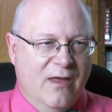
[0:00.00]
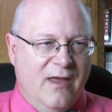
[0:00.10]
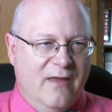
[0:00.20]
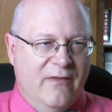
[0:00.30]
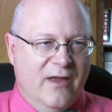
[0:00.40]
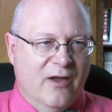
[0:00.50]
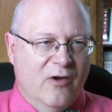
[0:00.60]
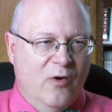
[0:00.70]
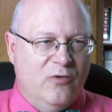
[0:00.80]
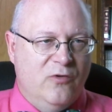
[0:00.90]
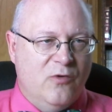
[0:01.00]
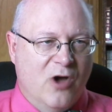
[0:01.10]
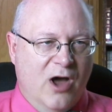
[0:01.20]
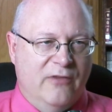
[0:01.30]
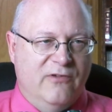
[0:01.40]
and then go to
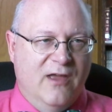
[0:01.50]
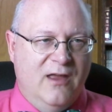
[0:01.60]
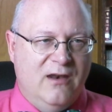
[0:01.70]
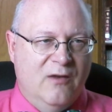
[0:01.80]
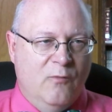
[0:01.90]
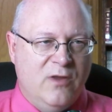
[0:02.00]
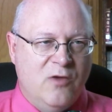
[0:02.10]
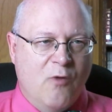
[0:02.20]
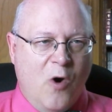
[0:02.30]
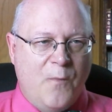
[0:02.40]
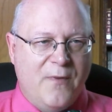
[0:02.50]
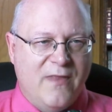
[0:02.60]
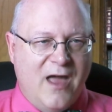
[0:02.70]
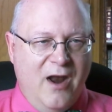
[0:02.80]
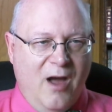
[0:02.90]
content. And when you open
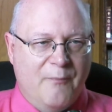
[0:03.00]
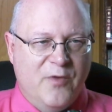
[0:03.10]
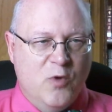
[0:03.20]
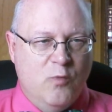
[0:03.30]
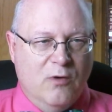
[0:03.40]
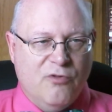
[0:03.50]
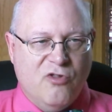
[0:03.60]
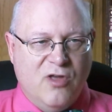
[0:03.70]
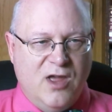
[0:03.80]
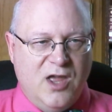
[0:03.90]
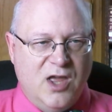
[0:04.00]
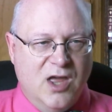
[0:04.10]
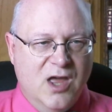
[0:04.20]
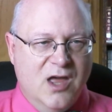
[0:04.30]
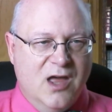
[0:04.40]
that up, you will see
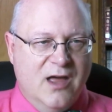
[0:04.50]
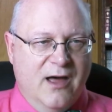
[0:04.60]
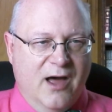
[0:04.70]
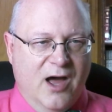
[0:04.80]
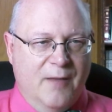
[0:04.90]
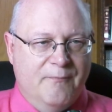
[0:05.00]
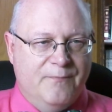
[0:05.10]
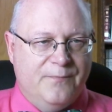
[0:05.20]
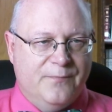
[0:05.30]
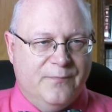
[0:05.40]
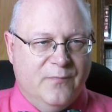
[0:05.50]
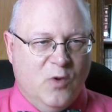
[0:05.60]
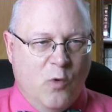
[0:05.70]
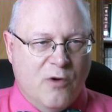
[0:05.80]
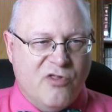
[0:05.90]

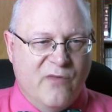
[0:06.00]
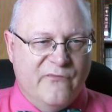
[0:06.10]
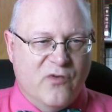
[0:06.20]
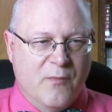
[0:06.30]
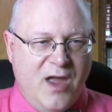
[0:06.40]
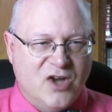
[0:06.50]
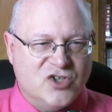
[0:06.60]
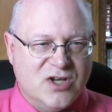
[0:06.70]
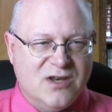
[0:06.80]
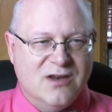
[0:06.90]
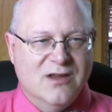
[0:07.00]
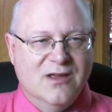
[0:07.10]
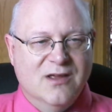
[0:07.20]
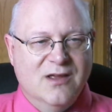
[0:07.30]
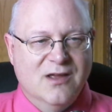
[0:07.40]
course information.
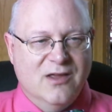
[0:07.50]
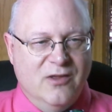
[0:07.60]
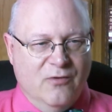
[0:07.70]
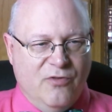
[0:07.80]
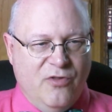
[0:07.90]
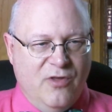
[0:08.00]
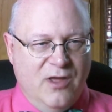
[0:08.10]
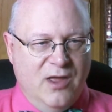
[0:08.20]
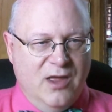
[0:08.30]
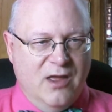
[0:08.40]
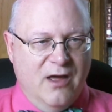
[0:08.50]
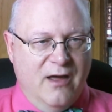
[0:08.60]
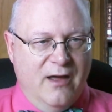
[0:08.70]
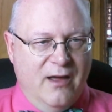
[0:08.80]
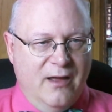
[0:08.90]
You'll see
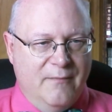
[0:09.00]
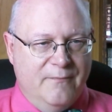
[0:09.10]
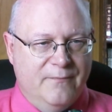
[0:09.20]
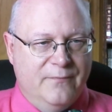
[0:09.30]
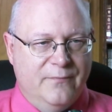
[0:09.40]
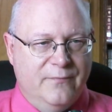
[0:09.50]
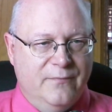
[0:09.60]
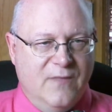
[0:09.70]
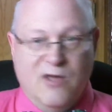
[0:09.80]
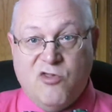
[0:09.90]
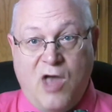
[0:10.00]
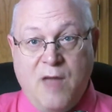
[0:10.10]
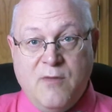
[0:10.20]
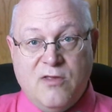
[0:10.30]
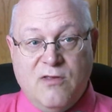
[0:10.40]

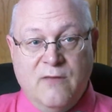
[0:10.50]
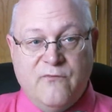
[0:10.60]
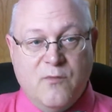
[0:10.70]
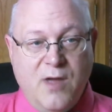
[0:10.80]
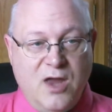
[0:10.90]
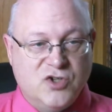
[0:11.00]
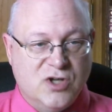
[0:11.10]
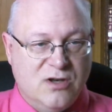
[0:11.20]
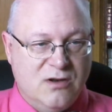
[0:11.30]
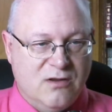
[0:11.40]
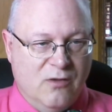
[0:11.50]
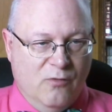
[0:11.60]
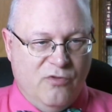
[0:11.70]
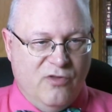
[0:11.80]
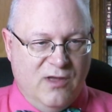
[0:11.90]
assignment information.
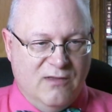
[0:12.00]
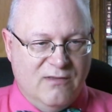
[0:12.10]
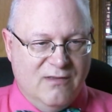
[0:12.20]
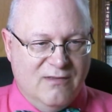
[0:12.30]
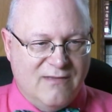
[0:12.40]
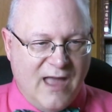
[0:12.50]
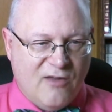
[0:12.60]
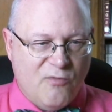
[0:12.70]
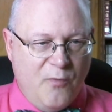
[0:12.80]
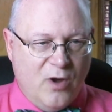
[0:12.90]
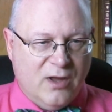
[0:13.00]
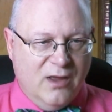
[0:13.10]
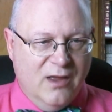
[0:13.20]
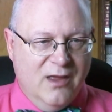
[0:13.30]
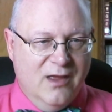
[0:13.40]
You'll see textbook
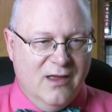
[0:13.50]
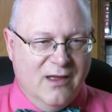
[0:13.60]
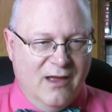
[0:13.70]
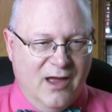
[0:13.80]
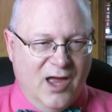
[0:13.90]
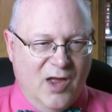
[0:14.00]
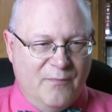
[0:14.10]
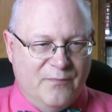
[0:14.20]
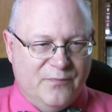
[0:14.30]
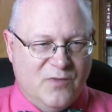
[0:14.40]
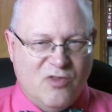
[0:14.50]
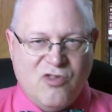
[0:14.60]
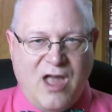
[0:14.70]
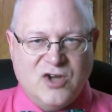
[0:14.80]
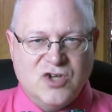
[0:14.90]

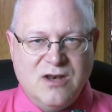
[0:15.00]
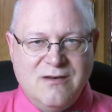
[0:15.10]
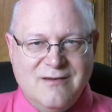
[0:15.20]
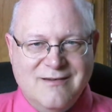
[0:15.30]
section.